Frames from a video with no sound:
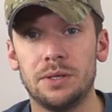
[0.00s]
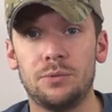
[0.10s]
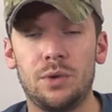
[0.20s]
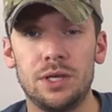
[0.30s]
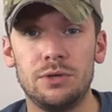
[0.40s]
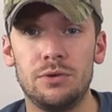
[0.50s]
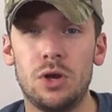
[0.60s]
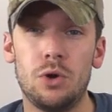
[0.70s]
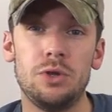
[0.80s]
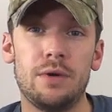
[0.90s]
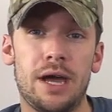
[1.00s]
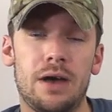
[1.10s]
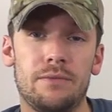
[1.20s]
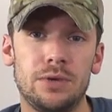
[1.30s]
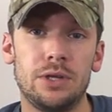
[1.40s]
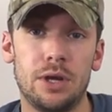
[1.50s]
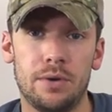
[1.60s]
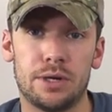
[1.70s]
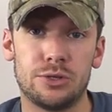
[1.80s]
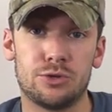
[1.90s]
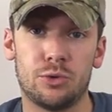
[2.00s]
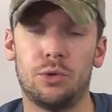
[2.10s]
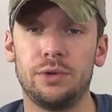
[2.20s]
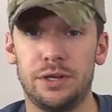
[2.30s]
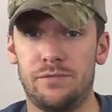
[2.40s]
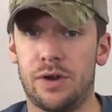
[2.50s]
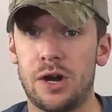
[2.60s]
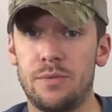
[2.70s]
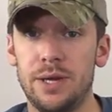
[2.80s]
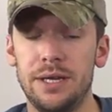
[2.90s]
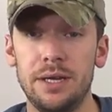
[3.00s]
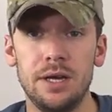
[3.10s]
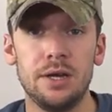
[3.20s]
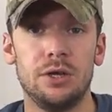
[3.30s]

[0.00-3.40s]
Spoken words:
when you know you have, you know, a controlled environment,